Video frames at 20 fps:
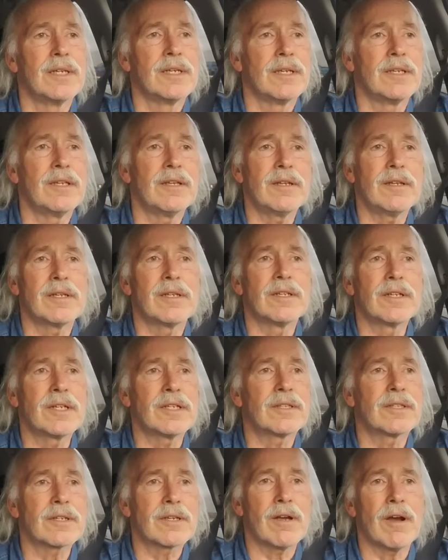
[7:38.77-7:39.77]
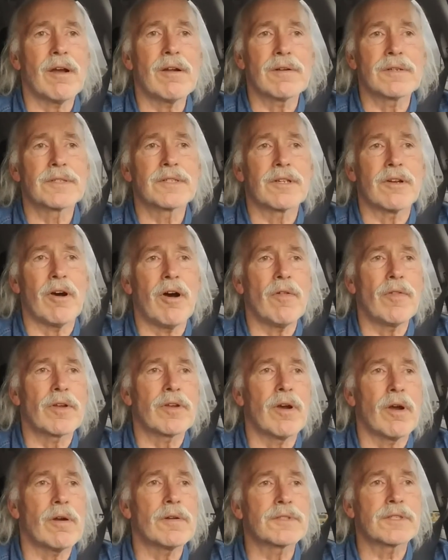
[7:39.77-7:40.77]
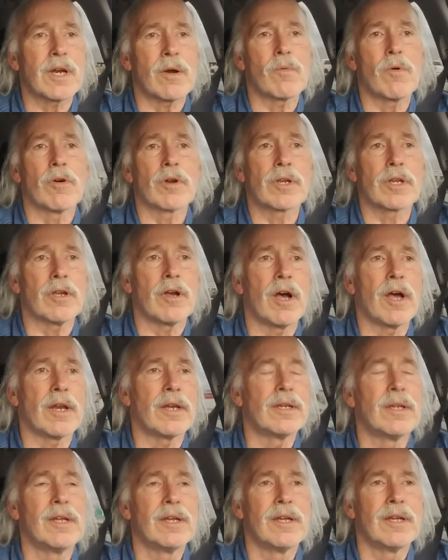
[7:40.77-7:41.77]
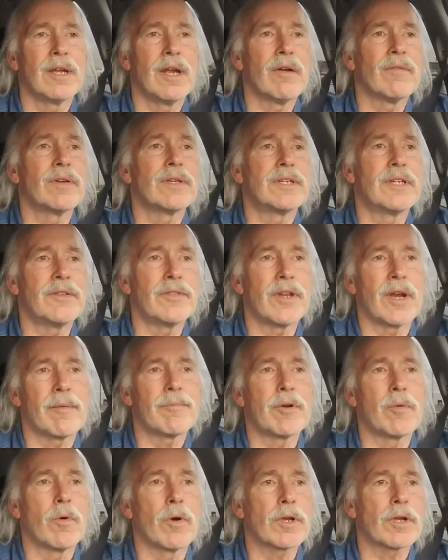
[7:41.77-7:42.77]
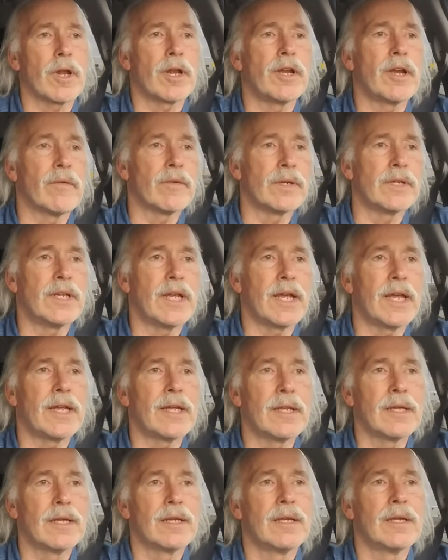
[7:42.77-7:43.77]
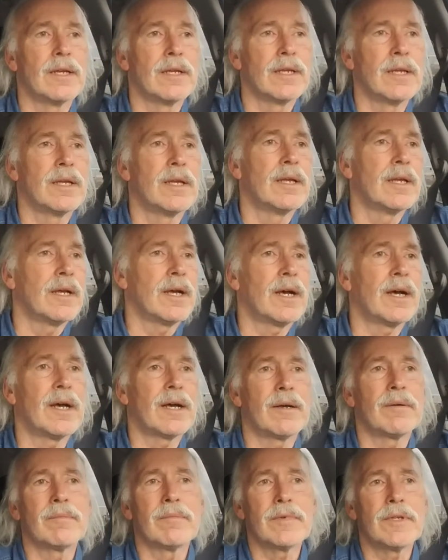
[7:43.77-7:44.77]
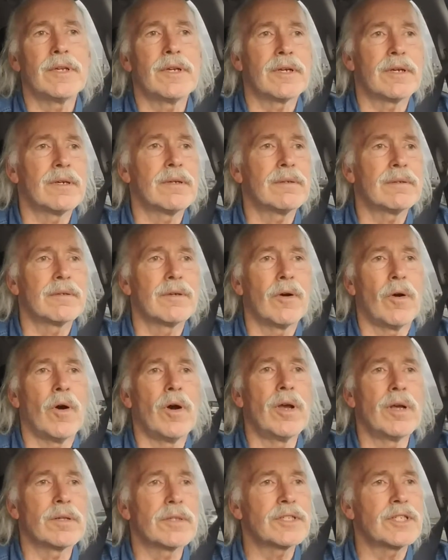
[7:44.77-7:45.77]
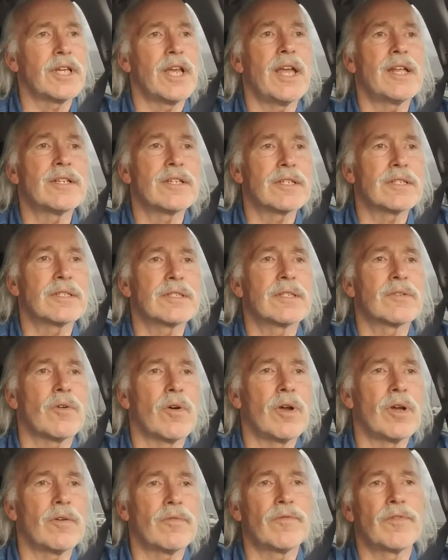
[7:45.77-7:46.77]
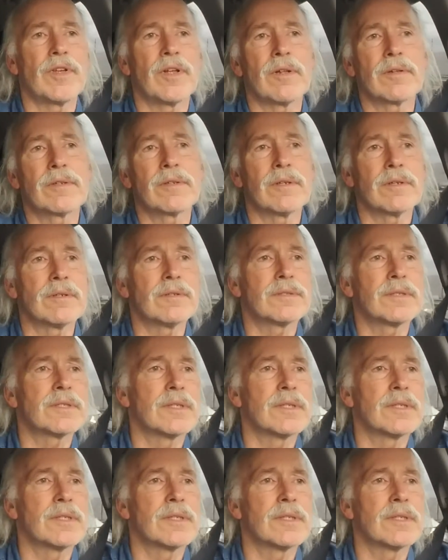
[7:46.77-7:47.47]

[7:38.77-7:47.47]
Yeah, you look at the cars, all the cars that I work on that I've been working on every day. You know, oil changes, oil filters,